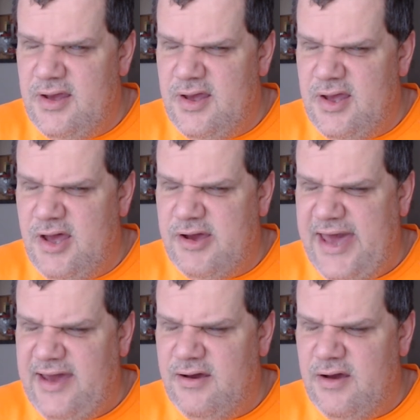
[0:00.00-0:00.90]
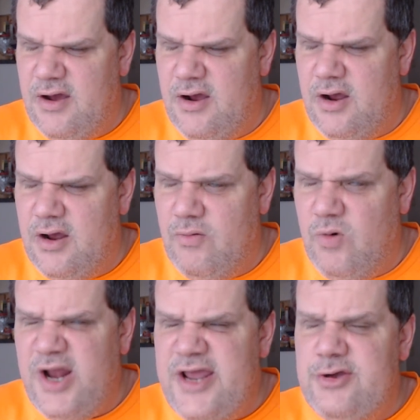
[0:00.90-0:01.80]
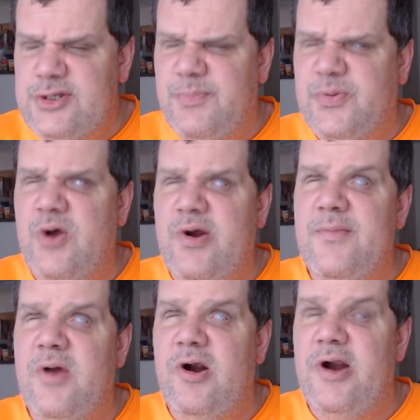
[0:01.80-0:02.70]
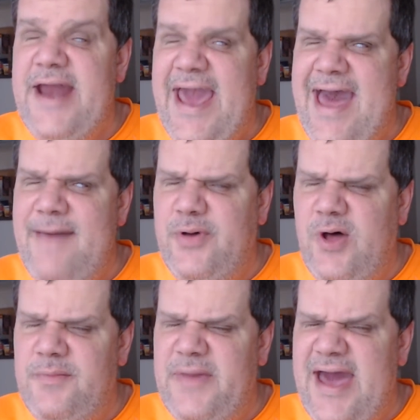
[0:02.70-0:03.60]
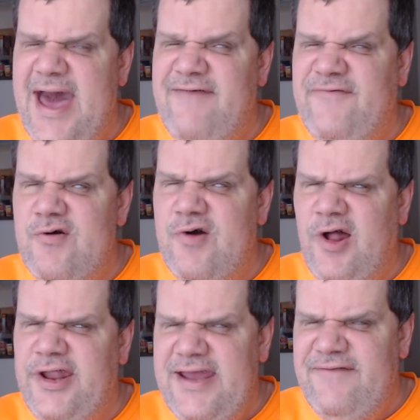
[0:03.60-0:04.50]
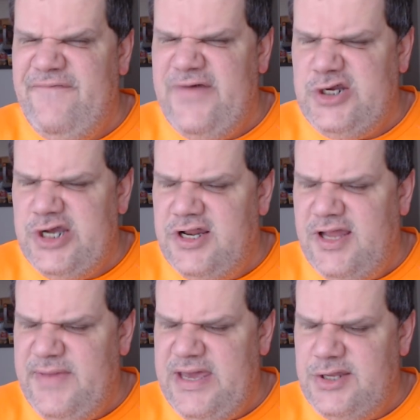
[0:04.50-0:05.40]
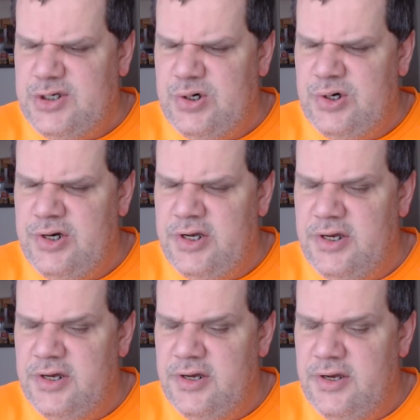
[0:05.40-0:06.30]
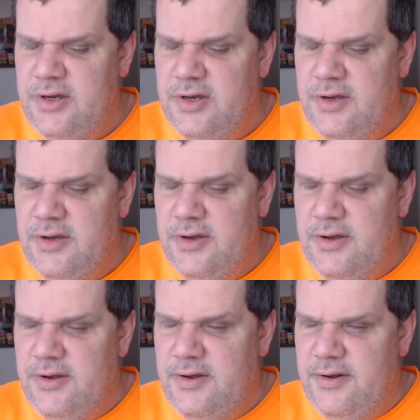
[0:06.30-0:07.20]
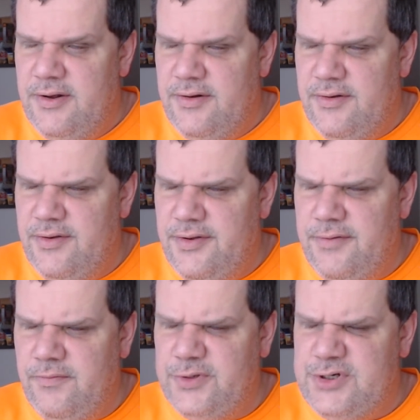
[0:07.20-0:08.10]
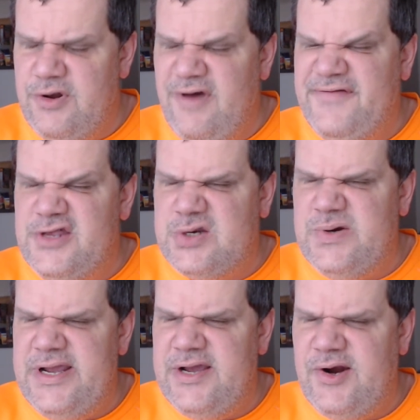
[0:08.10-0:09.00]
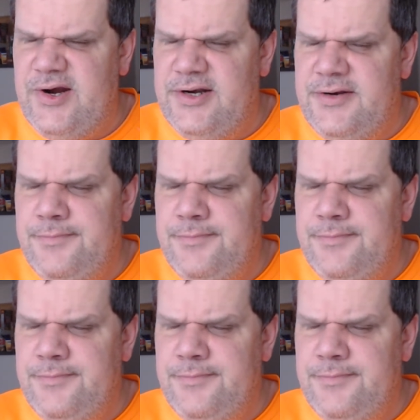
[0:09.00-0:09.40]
Okay, we're going to use a program or an app on my iPhone called Envision. Let me turn screen curtain off. We'll turn off the screen curtain.